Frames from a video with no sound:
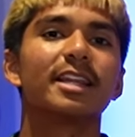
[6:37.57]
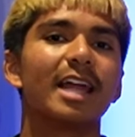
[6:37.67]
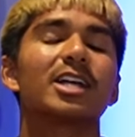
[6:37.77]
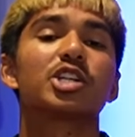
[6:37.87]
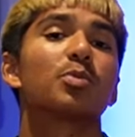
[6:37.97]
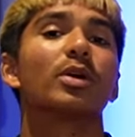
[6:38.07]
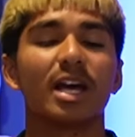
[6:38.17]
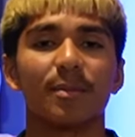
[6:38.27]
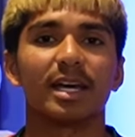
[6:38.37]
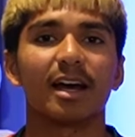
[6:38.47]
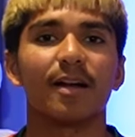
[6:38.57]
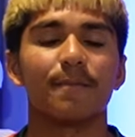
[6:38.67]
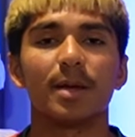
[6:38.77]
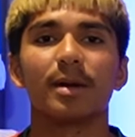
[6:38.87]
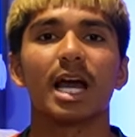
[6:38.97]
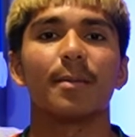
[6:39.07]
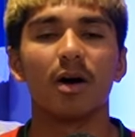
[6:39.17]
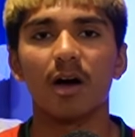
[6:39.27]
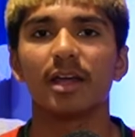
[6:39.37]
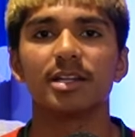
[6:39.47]
That's just what they became. They became a
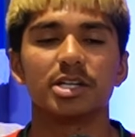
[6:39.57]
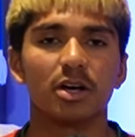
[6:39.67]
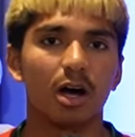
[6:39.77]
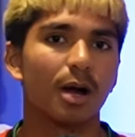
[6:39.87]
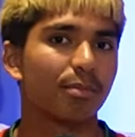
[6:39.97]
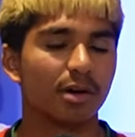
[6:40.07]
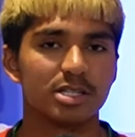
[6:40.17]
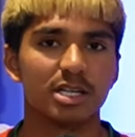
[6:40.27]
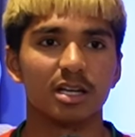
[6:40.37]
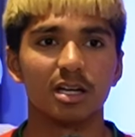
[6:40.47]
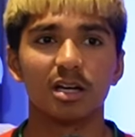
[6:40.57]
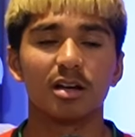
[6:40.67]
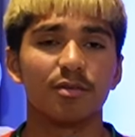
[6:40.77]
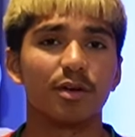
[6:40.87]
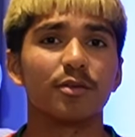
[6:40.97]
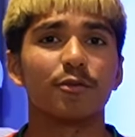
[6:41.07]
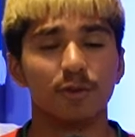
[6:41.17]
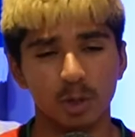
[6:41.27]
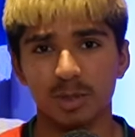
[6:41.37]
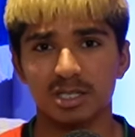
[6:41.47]
high-energy, high-pressing, very
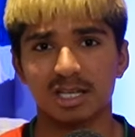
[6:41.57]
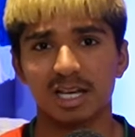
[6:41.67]
fluid